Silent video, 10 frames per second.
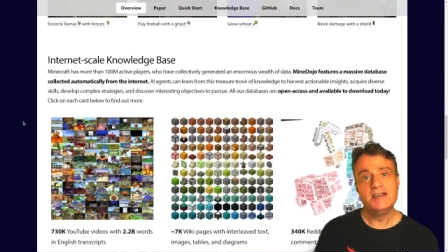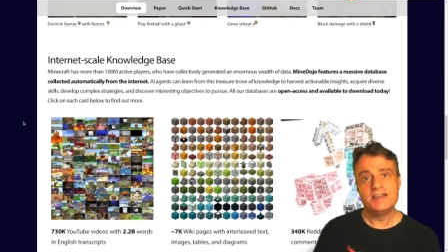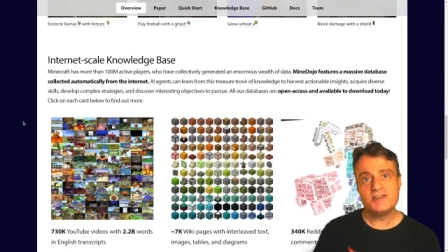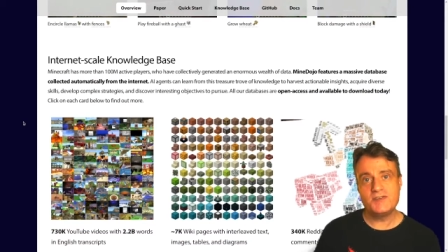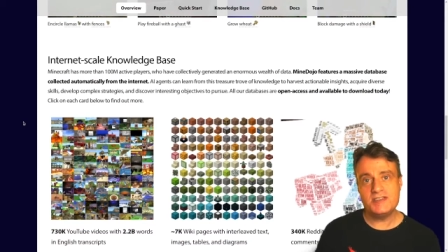
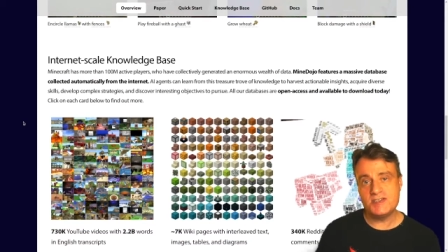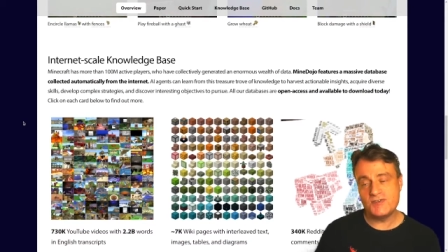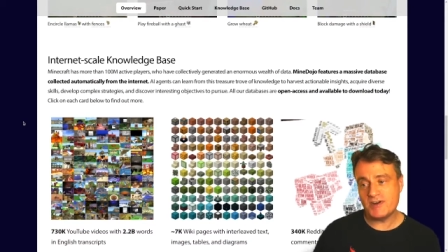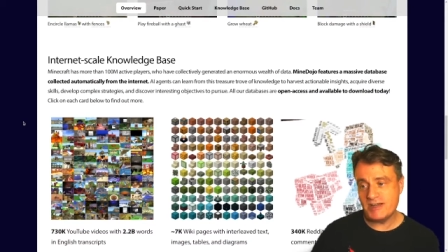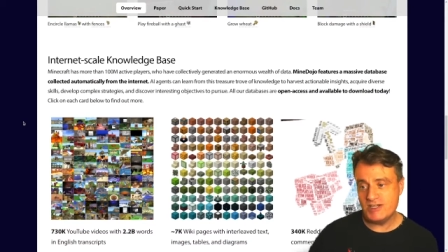So this is a
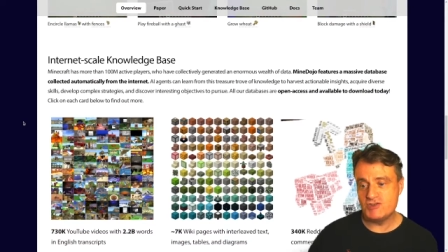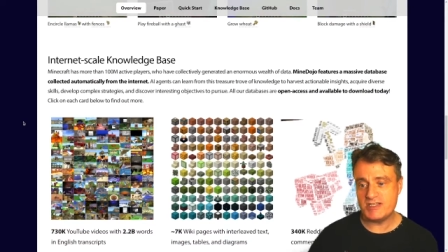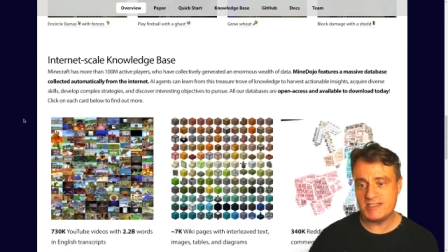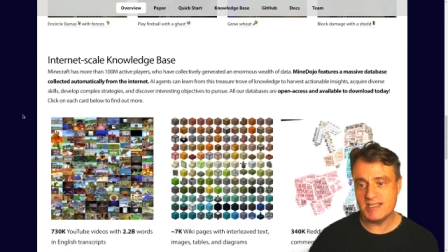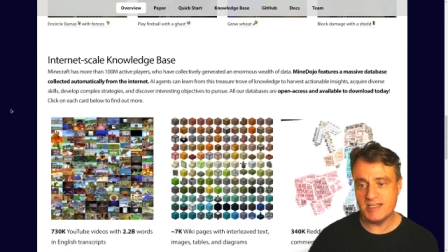very
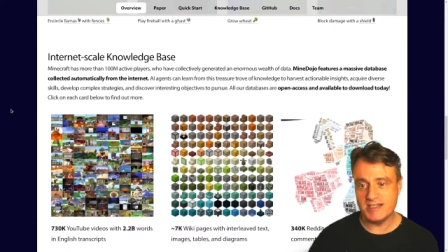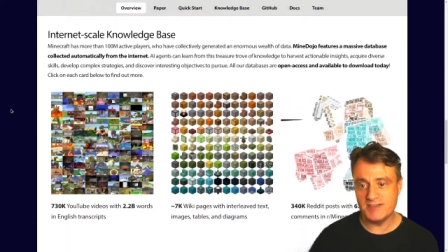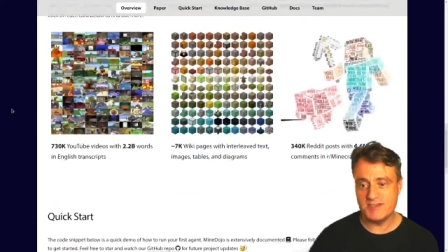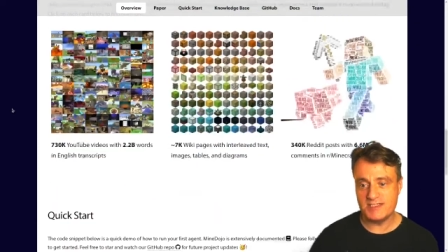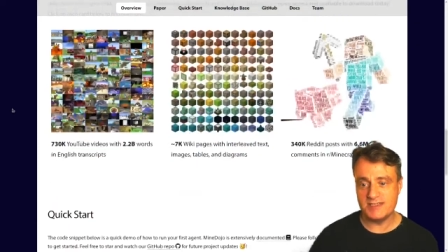interesting kind
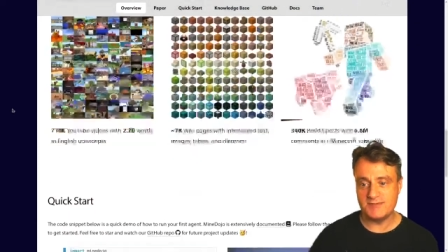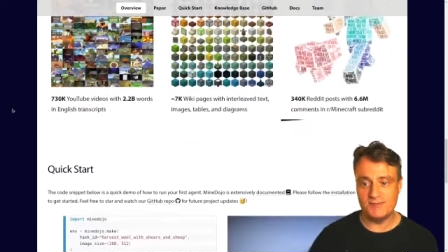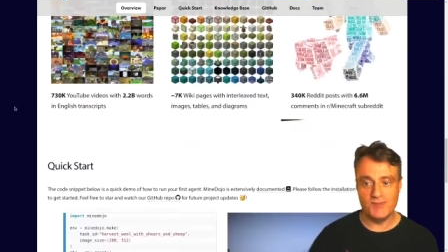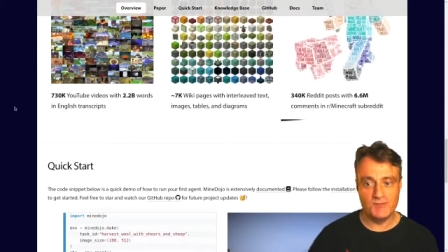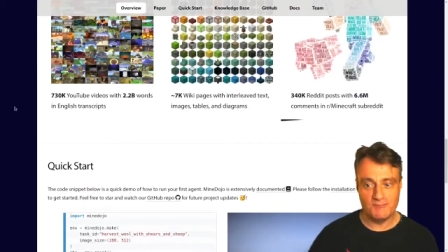of
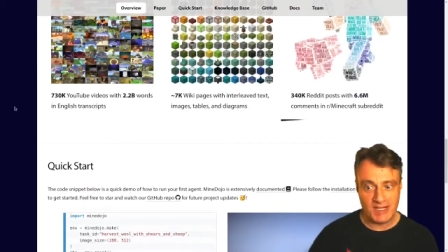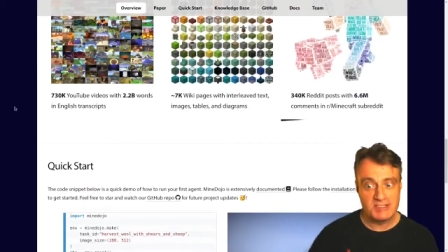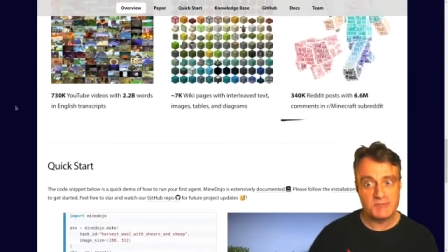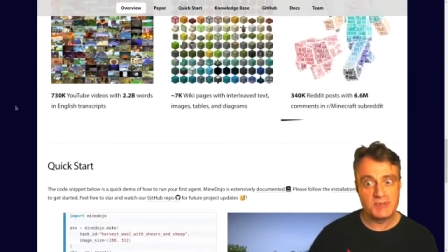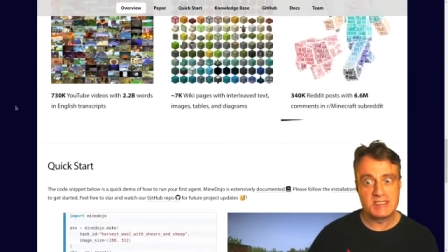
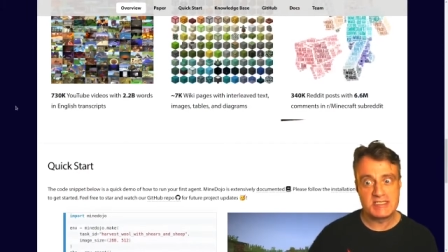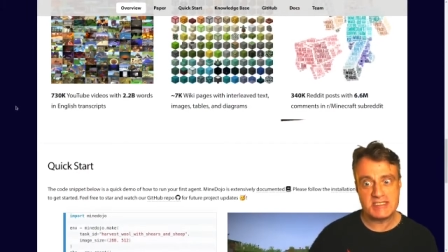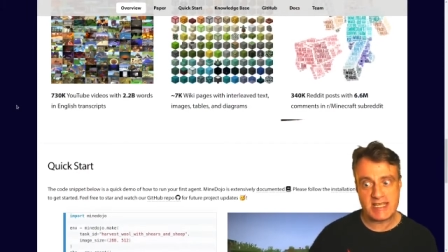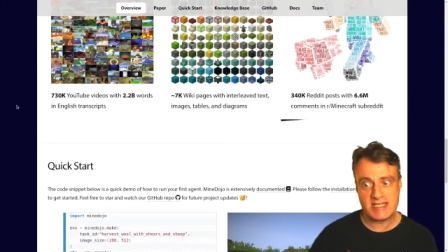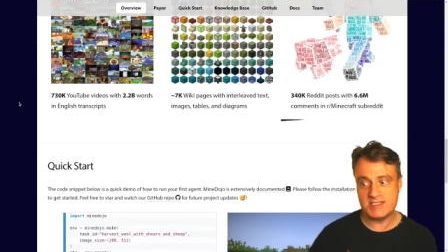multiple
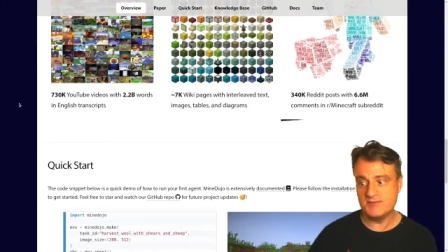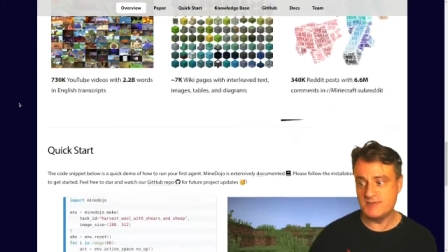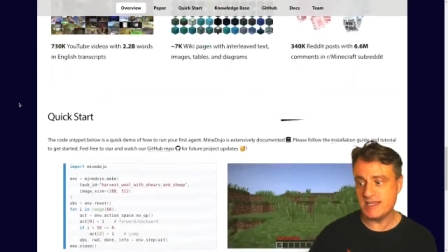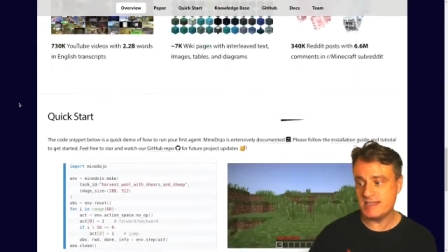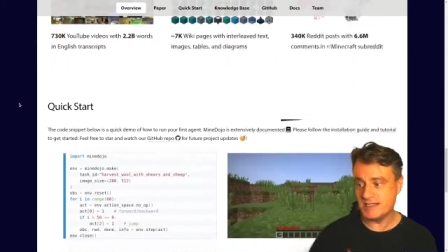sets of
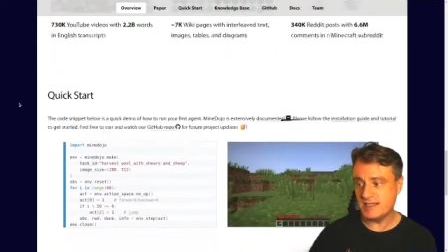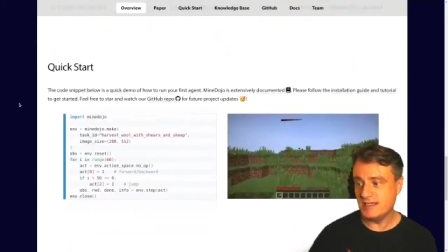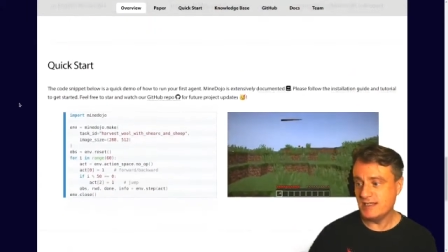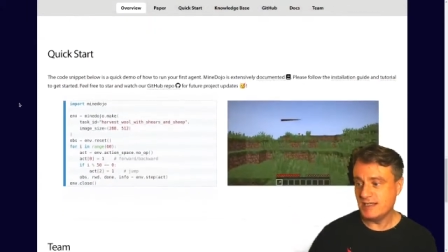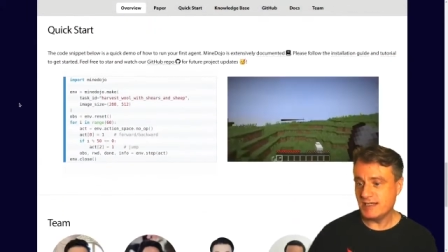data
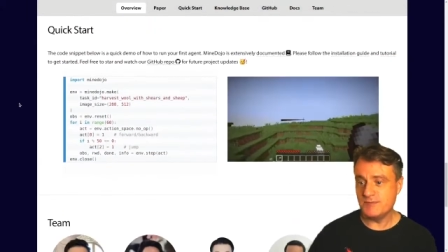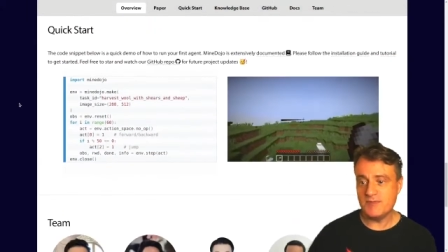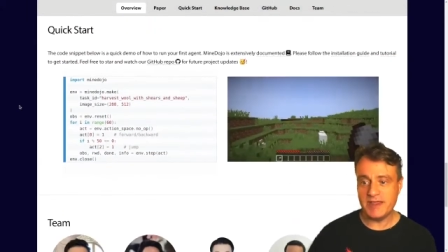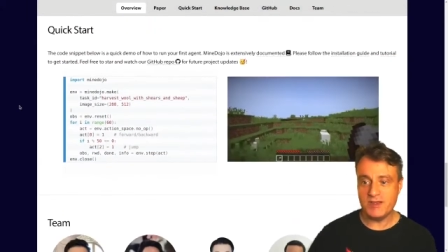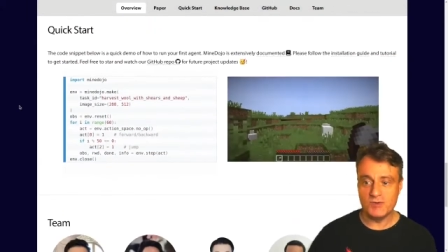um,
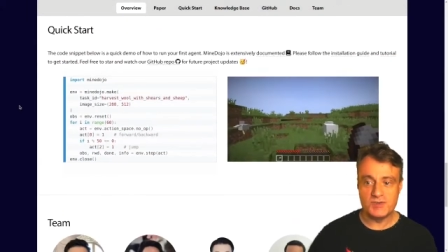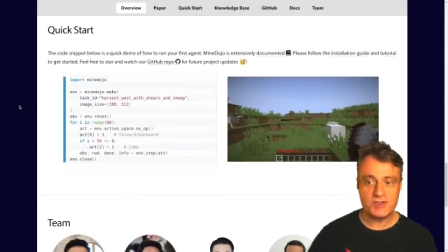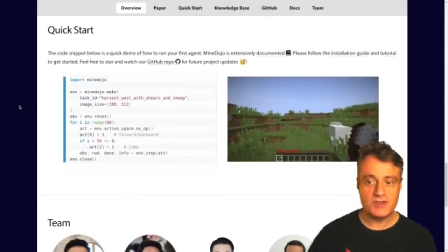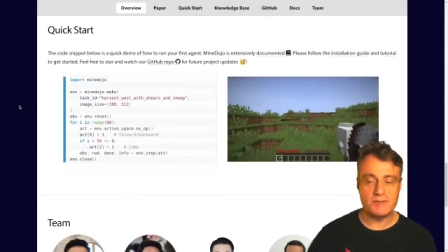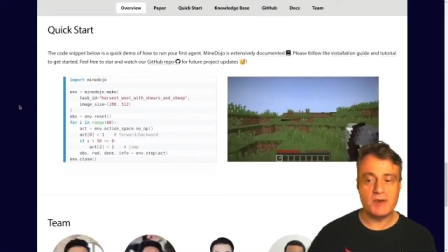they also
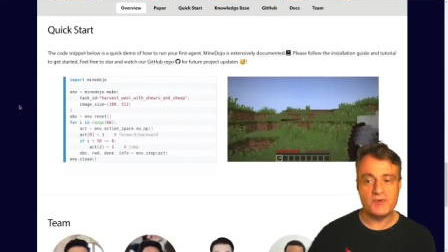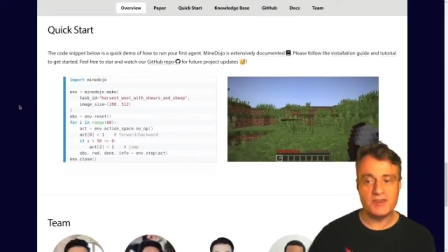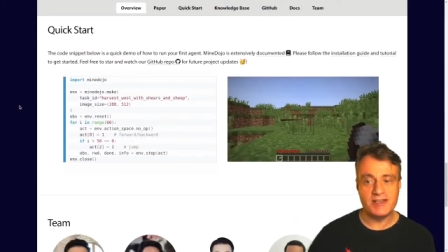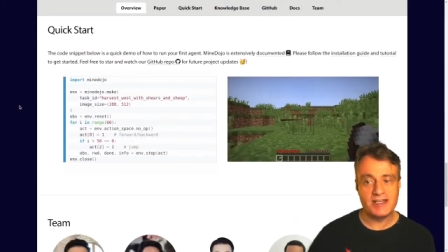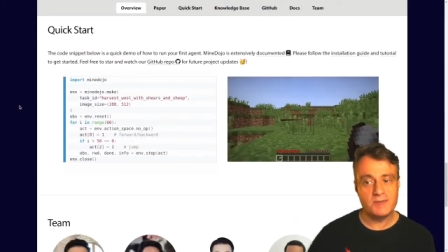come up with a
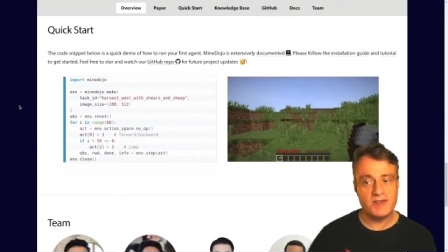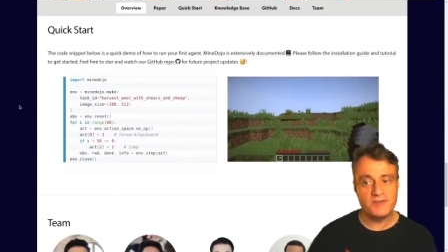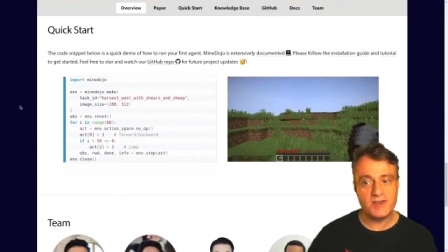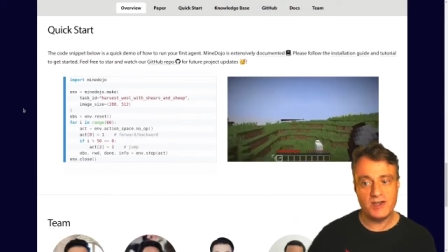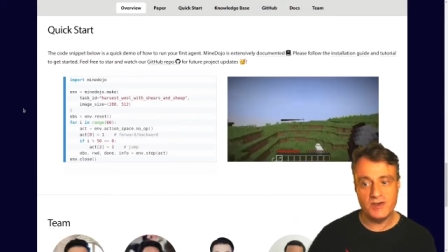little bit of
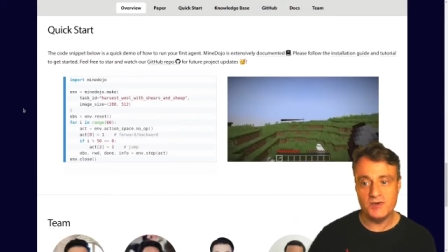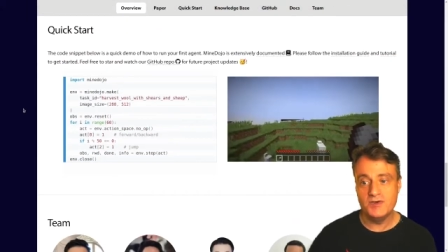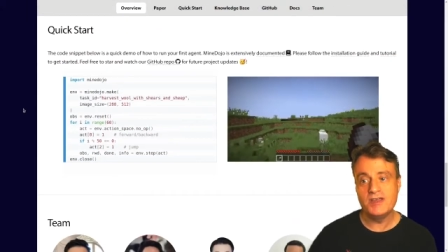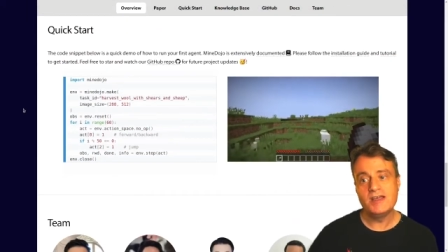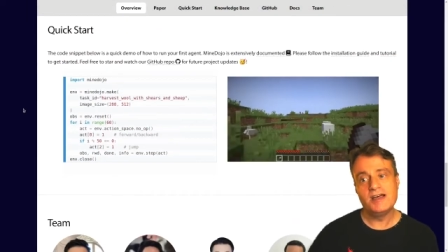code,
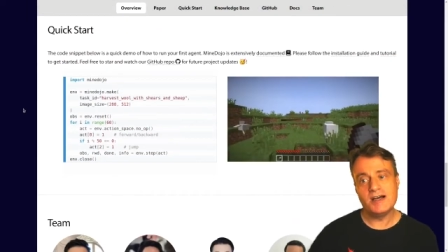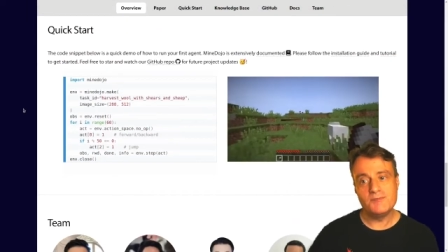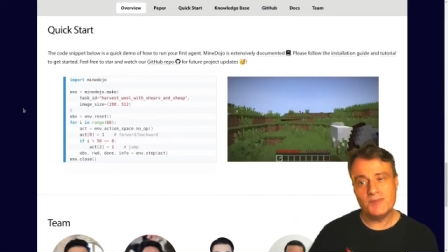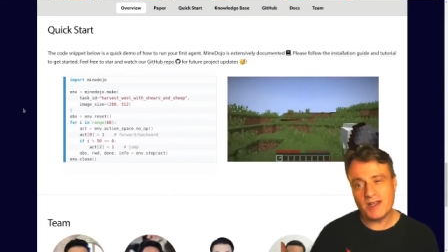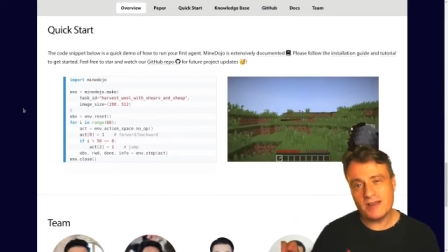um,
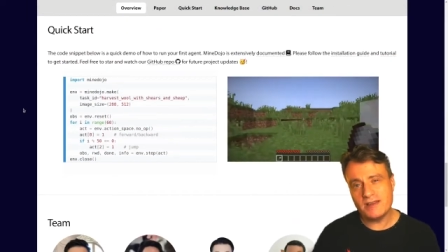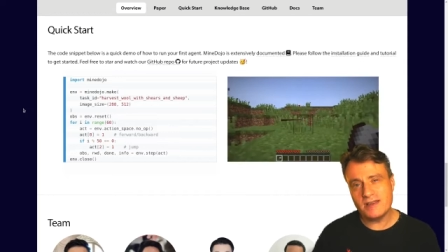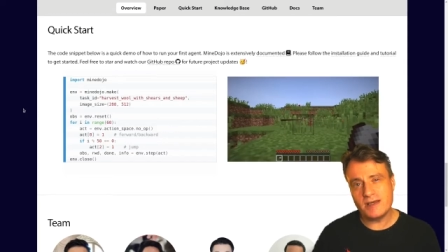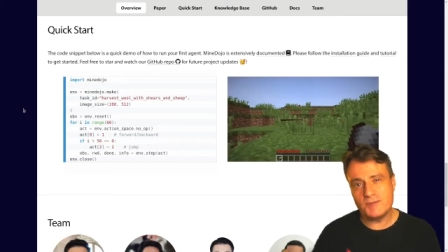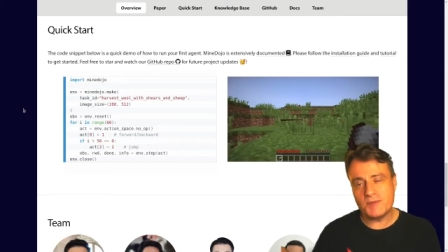but I'm going to
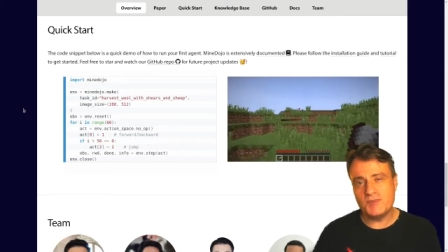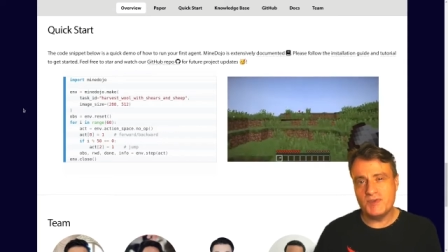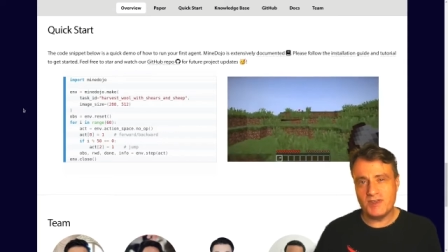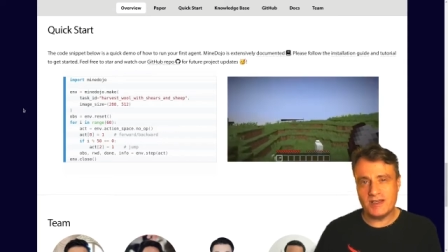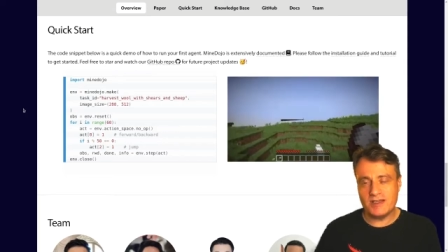come up
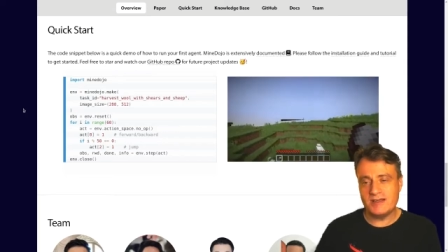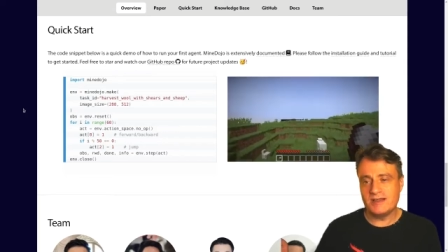with a,